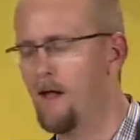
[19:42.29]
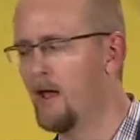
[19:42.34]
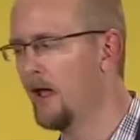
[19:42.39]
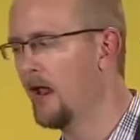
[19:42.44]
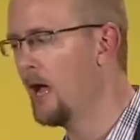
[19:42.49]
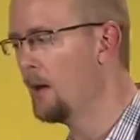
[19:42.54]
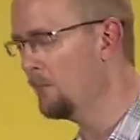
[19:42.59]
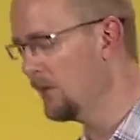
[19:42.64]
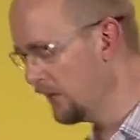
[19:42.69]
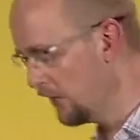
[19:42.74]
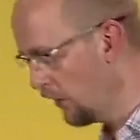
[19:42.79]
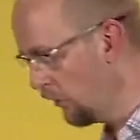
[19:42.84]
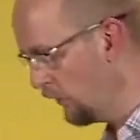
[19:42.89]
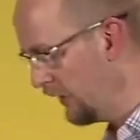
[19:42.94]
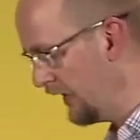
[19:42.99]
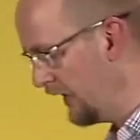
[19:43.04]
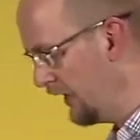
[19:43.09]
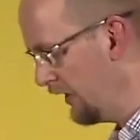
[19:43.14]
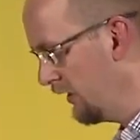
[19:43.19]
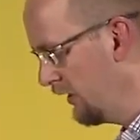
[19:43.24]
I'm going to go
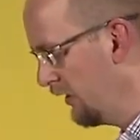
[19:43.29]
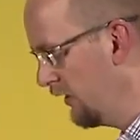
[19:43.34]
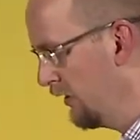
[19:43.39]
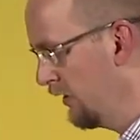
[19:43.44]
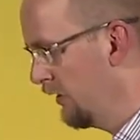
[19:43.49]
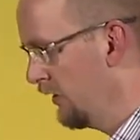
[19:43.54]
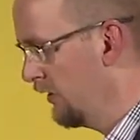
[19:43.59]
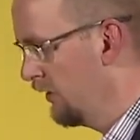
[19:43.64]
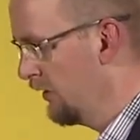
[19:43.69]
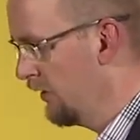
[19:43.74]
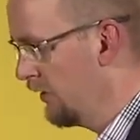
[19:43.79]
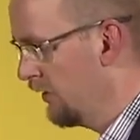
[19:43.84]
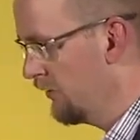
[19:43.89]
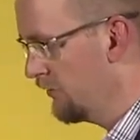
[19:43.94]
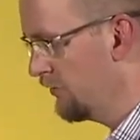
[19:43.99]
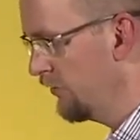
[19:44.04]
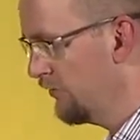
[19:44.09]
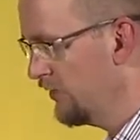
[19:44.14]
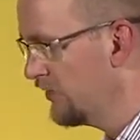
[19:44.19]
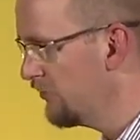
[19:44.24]
in
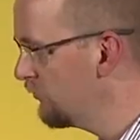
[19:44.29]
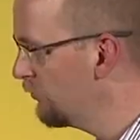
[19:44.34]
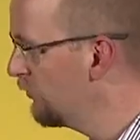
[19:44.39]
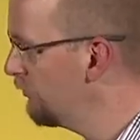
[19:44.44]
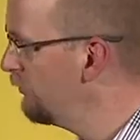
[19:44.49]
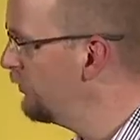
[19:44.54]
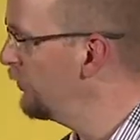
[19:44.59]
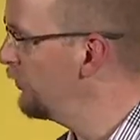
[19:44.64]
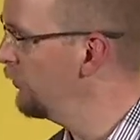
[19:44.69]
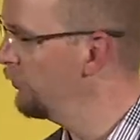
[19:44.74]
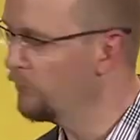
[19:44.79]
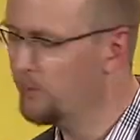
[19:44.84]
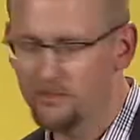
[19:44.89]
to this review